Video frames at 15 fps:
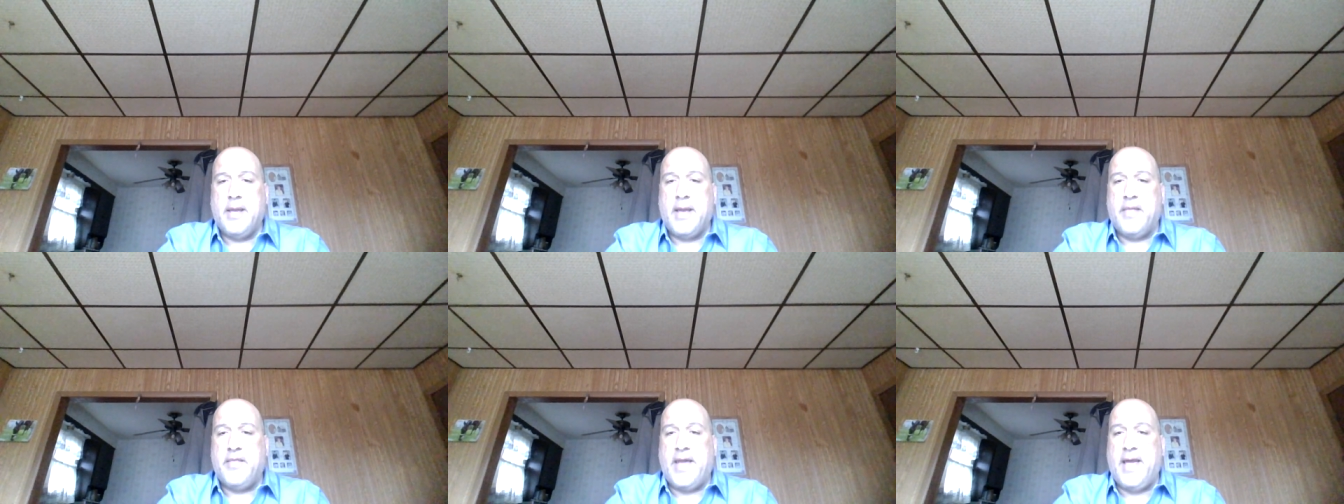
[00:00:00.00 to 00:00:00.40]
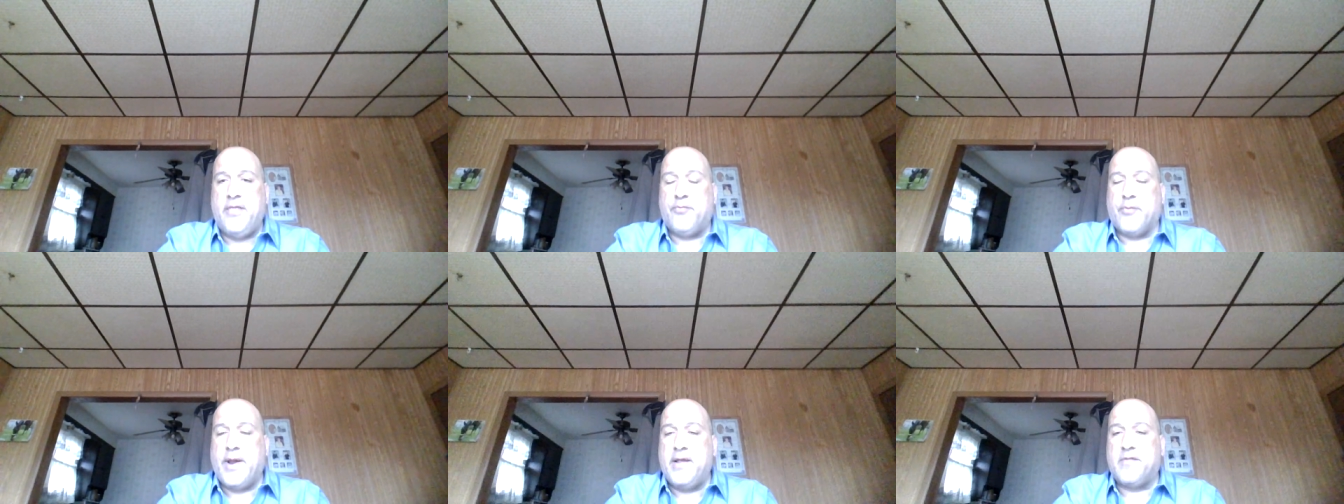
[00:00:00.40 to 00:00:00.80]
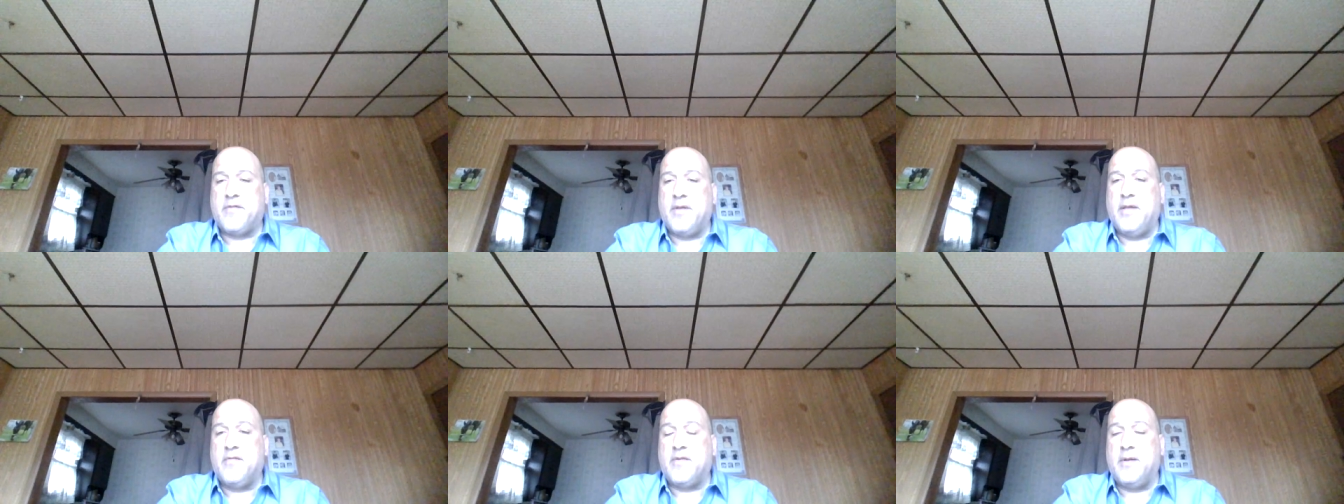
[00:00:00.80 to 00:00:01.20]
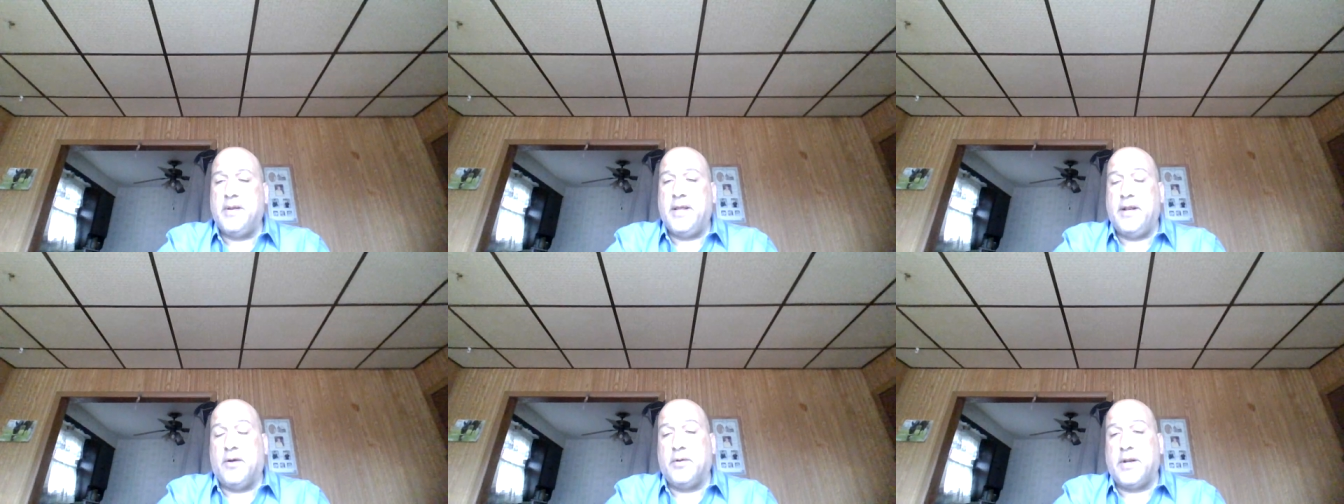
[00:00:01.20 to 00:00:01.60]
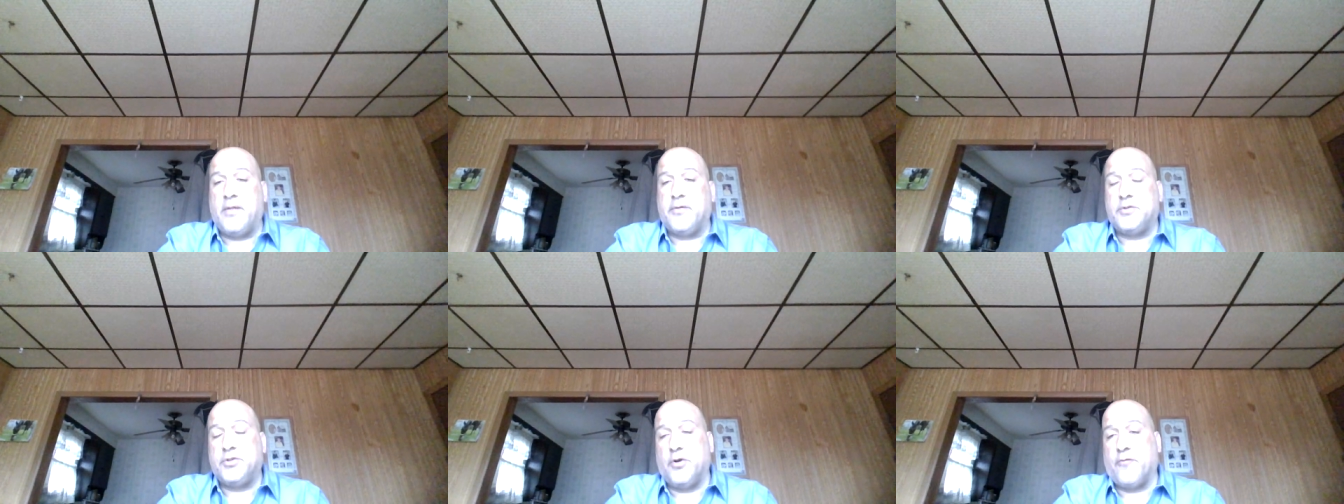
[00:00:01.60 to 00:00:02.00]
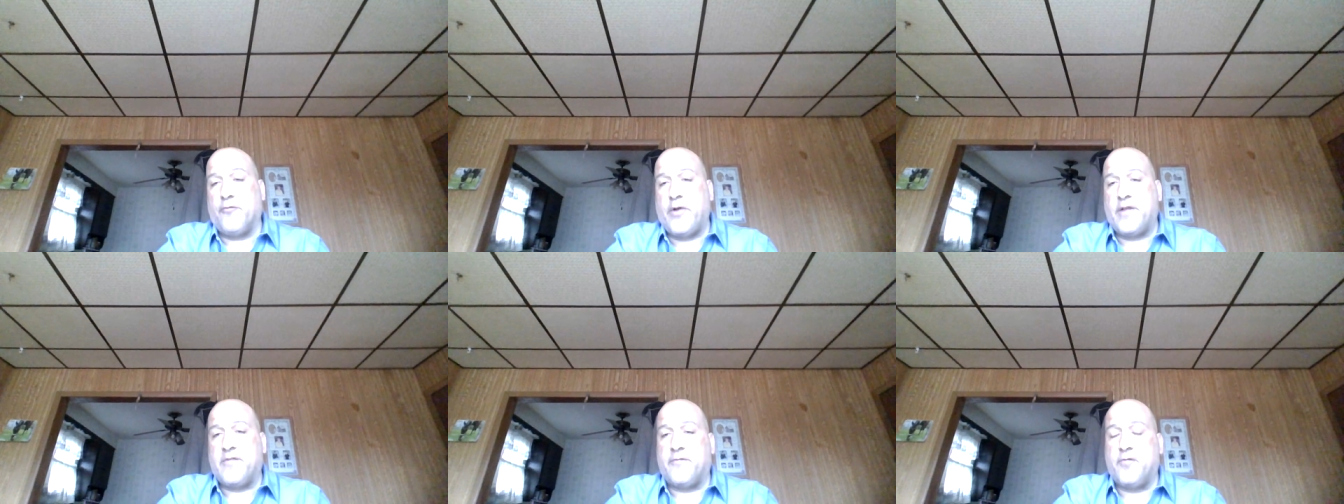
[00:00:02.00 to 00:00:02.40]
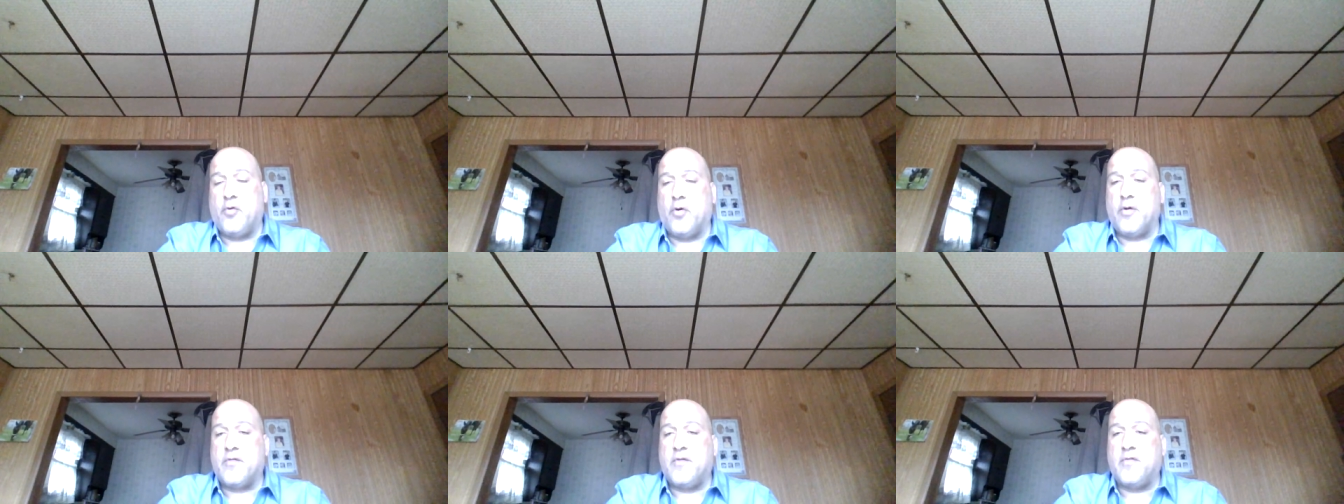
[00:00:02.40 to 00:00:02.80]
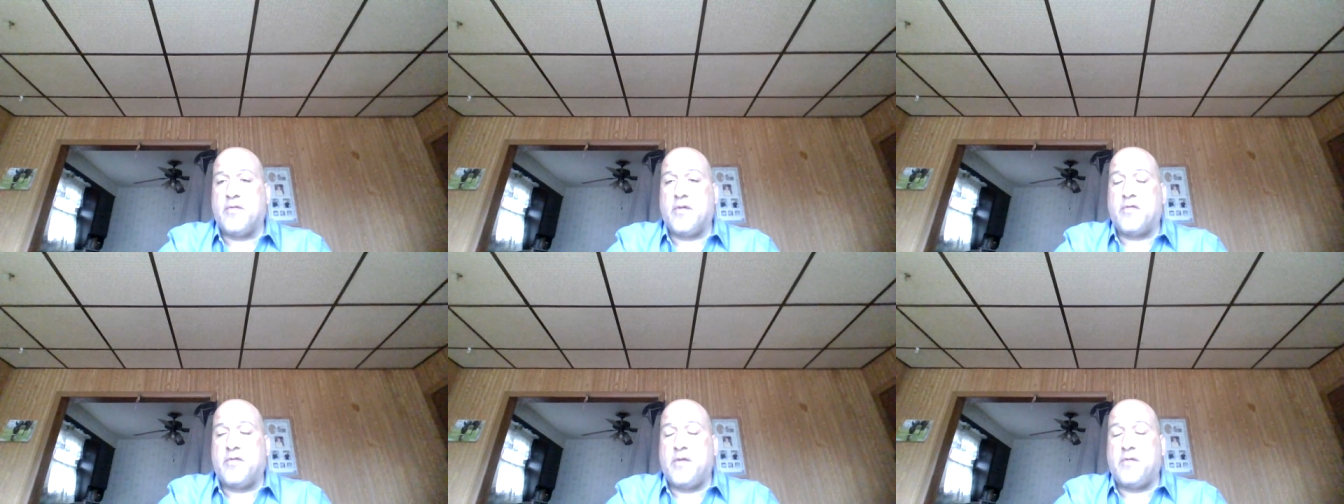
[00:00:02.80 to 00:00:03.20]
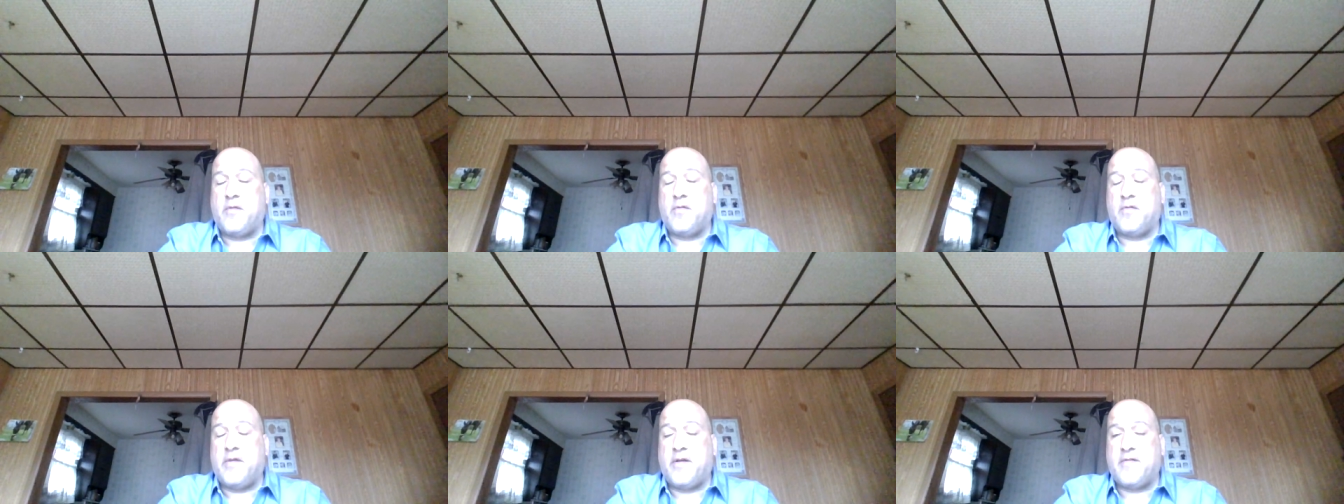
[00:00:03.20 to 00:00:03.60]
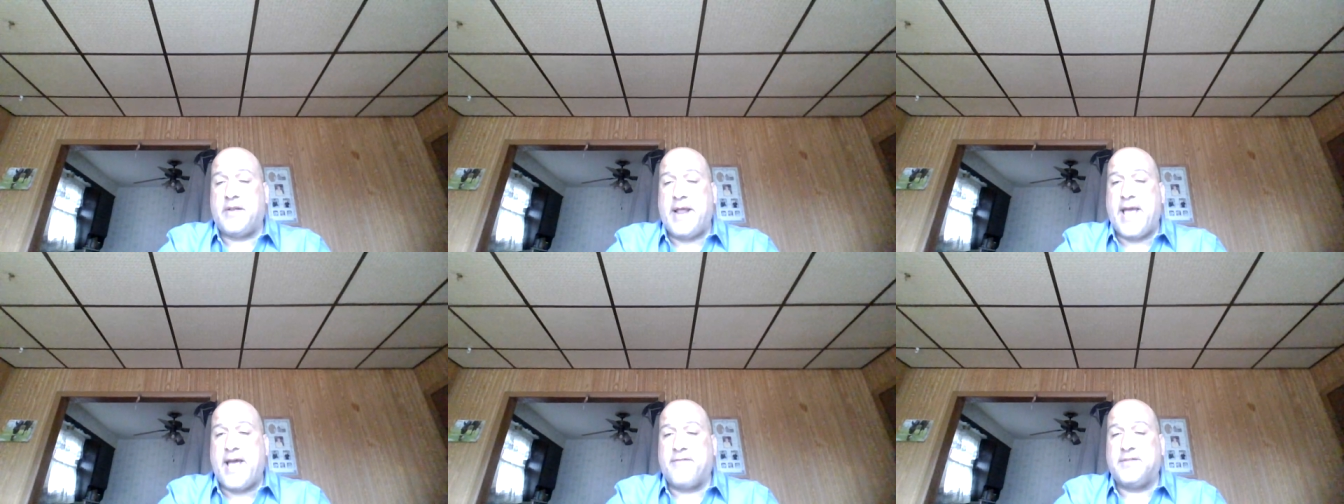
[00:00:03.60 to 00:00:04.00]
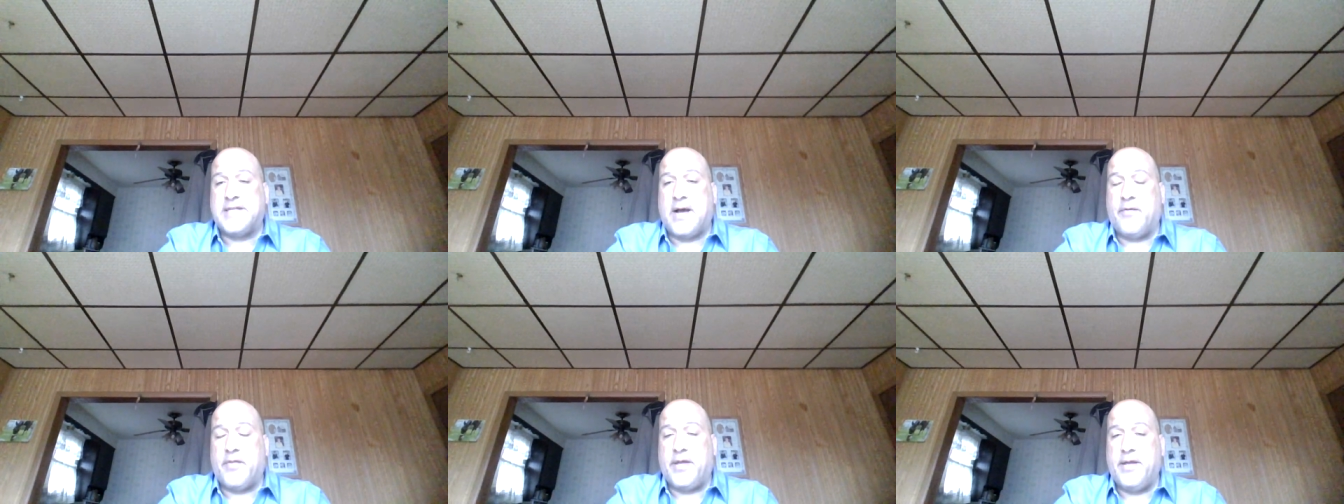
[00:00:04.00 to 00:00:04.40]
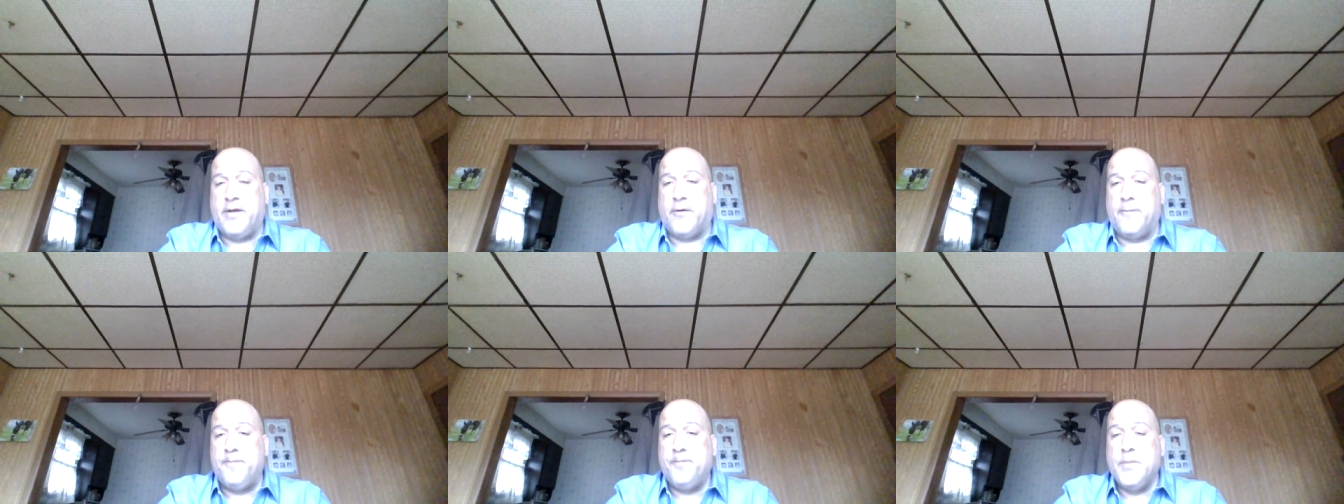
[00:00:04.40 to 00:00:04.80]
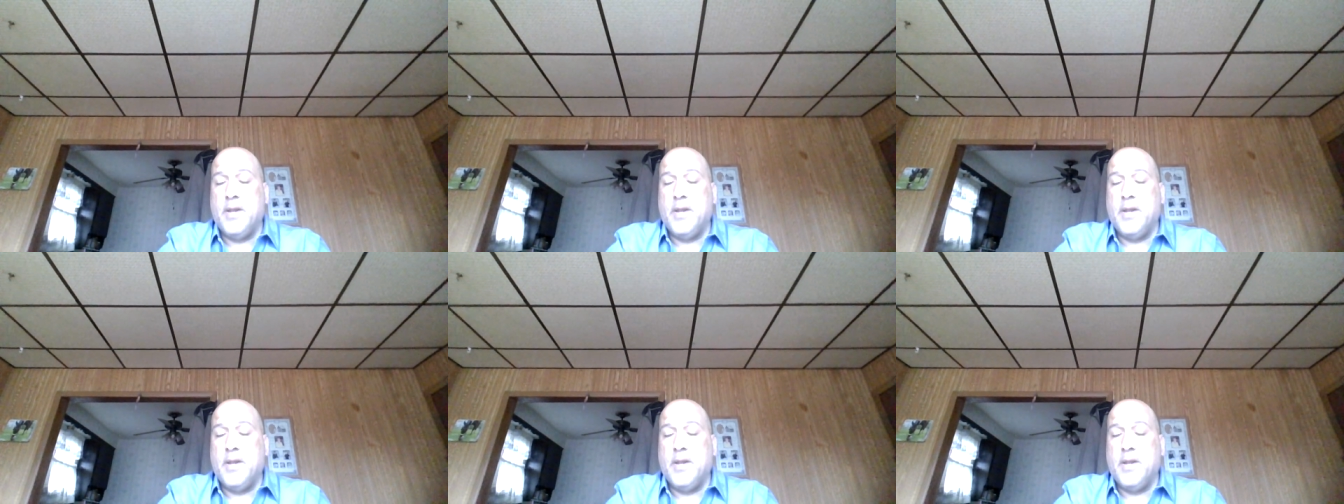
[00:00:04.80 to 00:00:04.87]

And the 8th race is another turf race, of course. This is 6.5 down the hill.